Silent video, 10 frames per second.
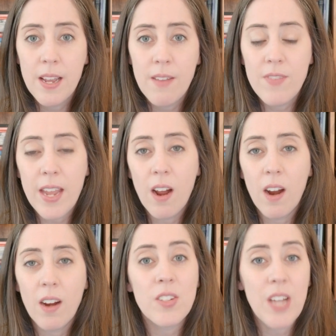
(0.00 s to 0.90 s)
they
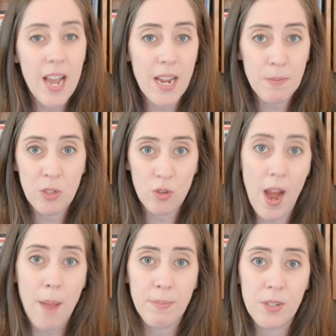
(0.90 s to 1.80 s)
are
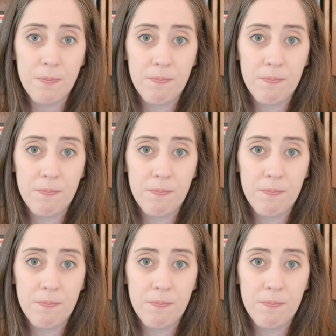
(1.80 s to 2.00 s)
time-strapped.